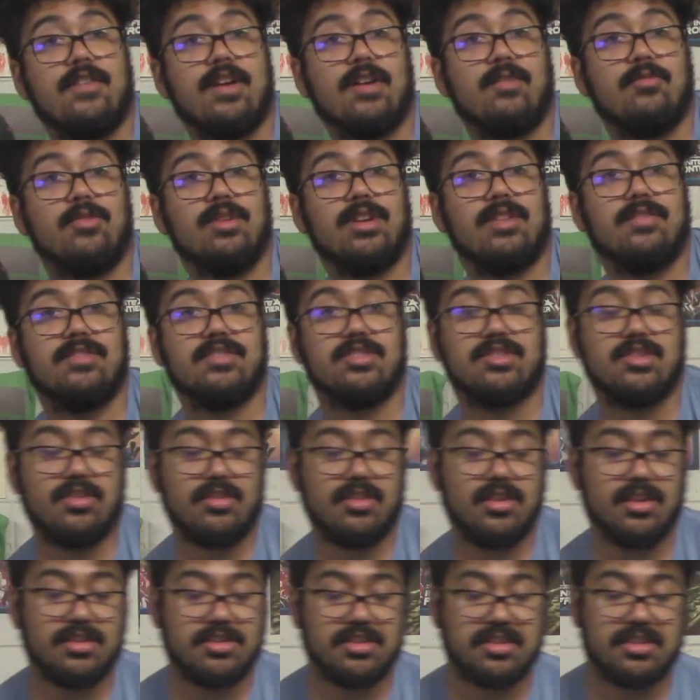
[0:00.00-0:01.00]
I won't even show
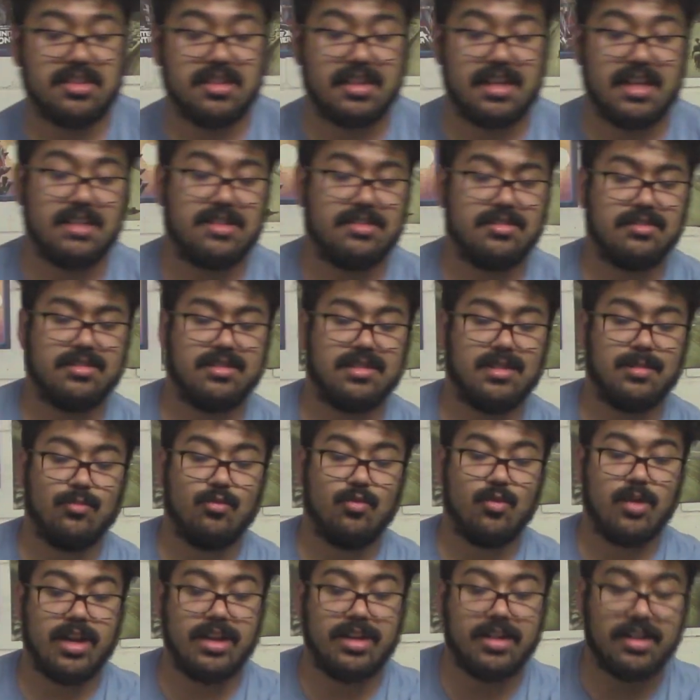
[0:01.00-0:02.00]
y'all just in case there's
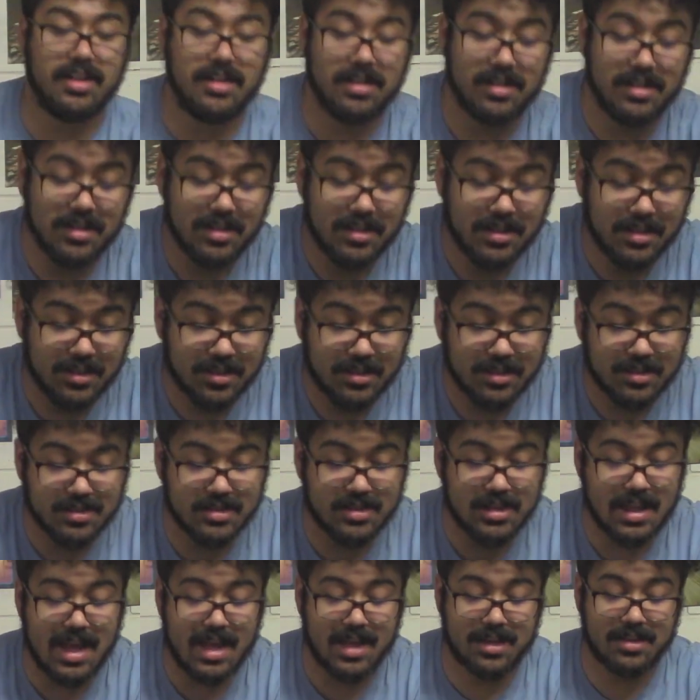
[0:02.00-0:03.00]
some way to
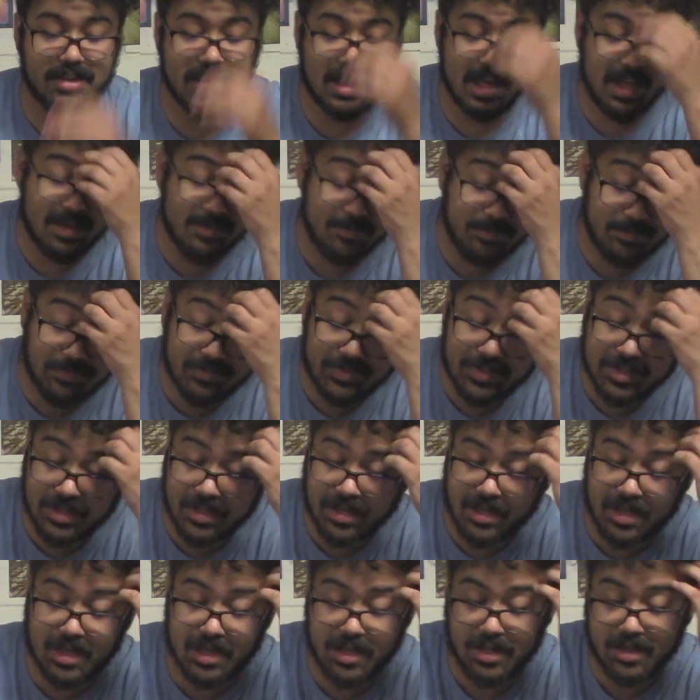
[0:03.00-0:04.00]
snag that.
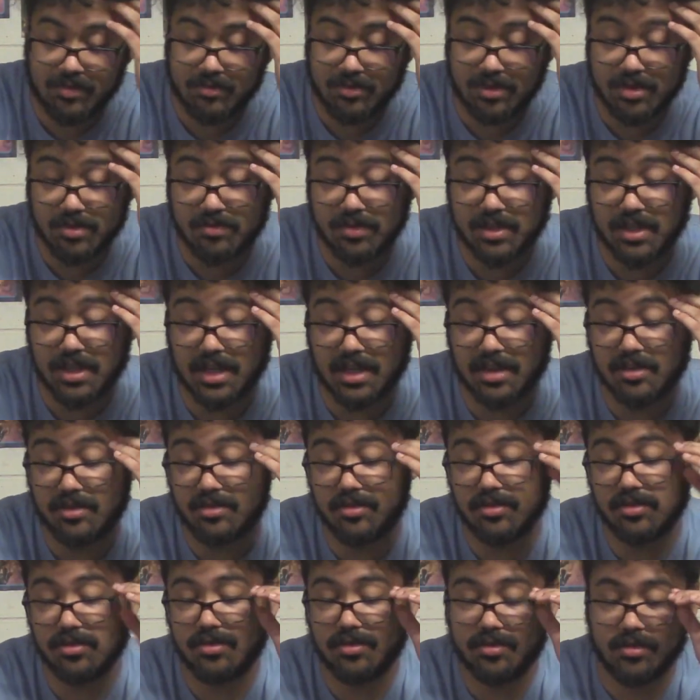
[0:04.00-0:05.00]
Okay, what do we got
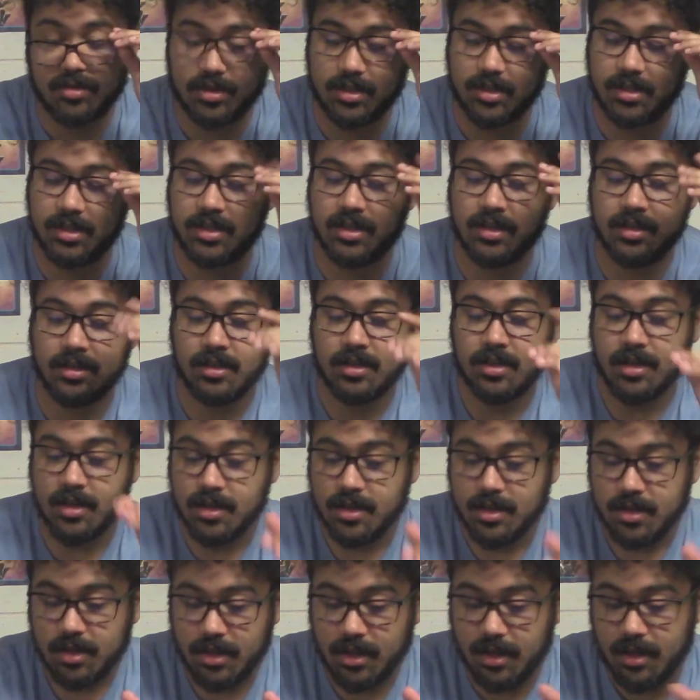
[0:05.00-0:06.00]
going on in here?
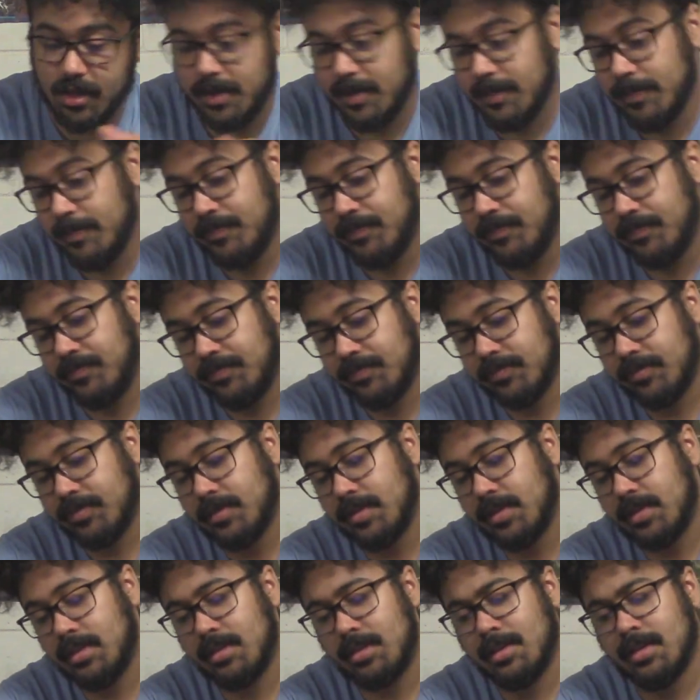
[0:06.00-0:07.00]
Um,
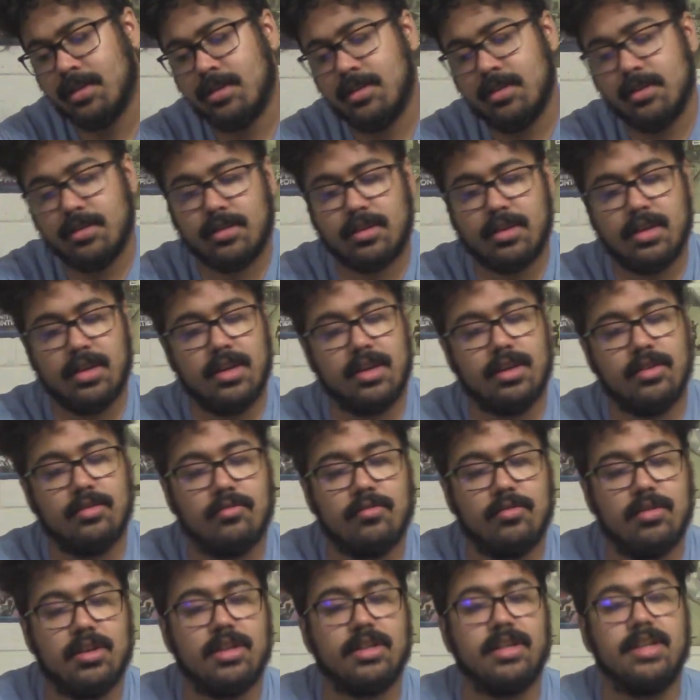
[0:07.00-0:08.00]
okay, The
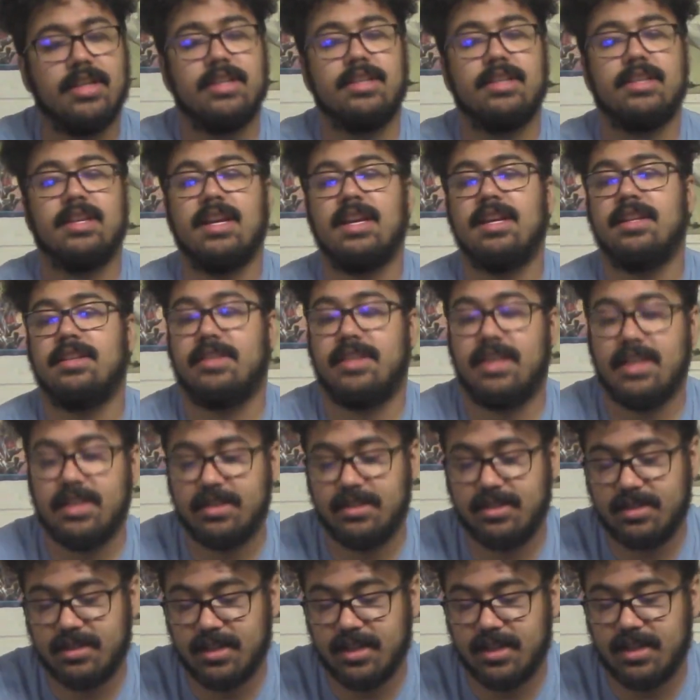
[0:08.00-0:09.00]
Walking Dead
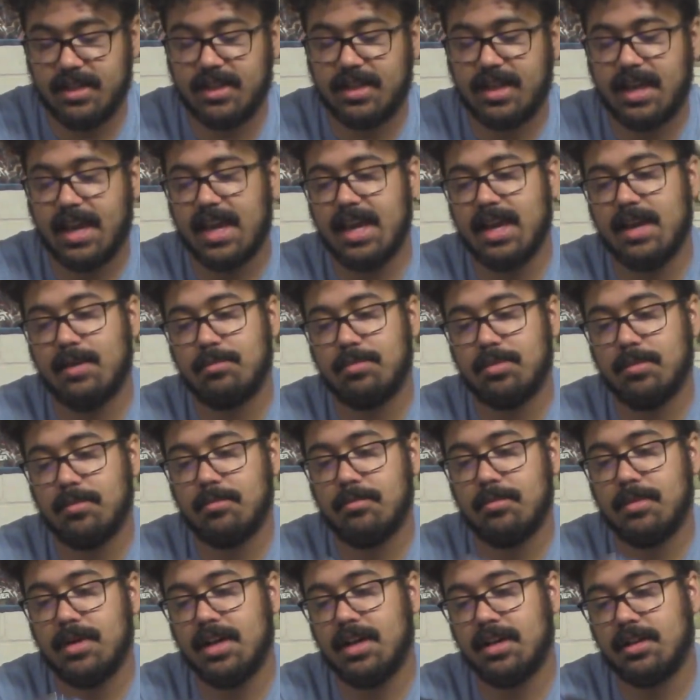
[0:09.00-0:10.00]
Dead City Camp
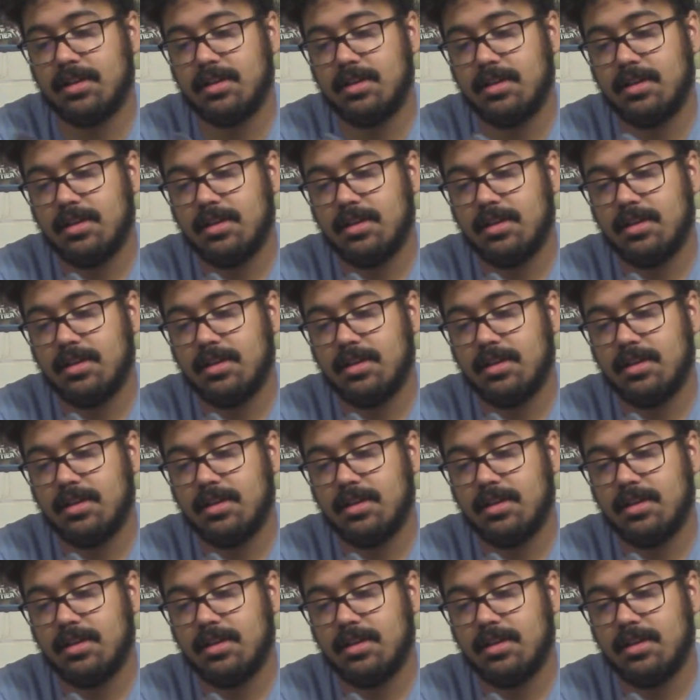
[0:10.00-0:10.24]
Mug.